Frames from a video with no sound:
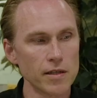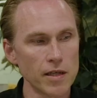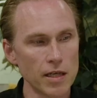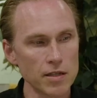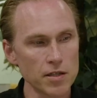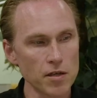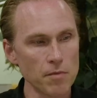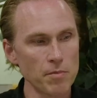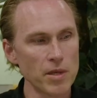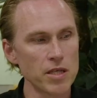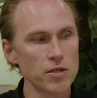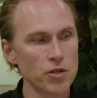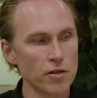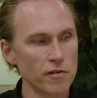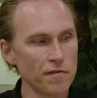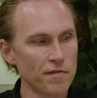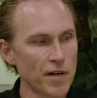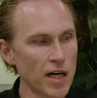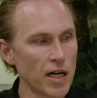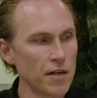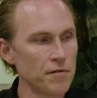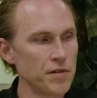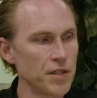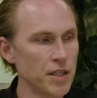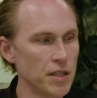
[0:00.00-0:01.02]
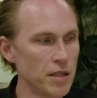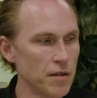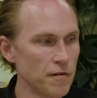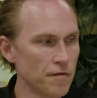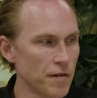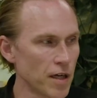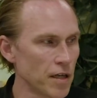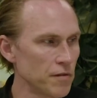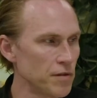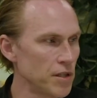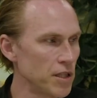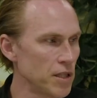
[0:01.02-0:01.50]
as I mentioned,
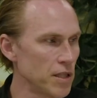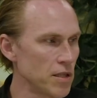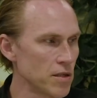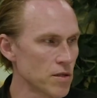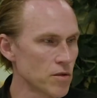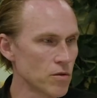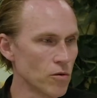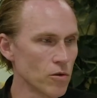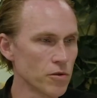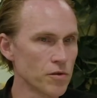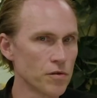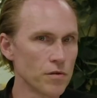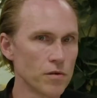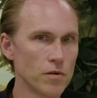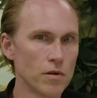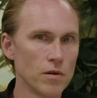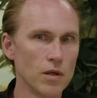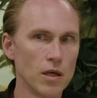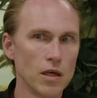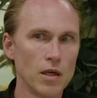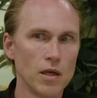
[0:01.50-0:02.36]
5G is also